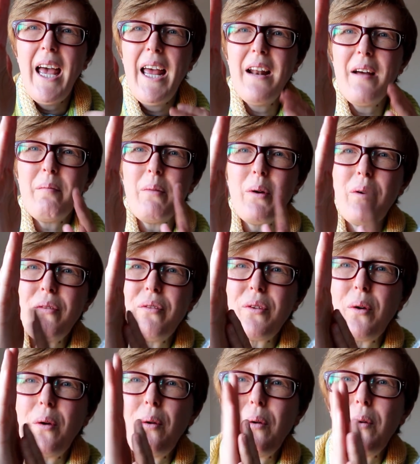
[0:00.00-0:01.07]
and it
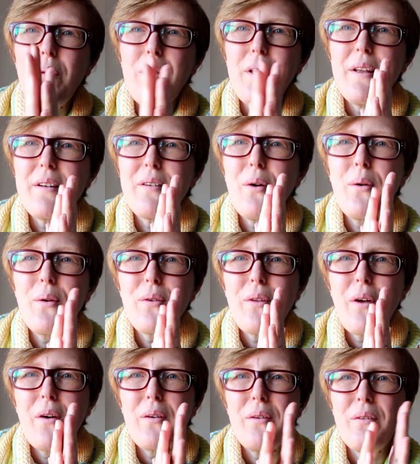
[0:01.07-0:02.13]
moves all the
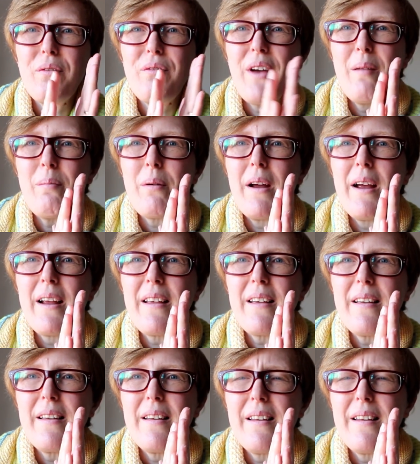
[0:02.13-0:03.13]
torso fabric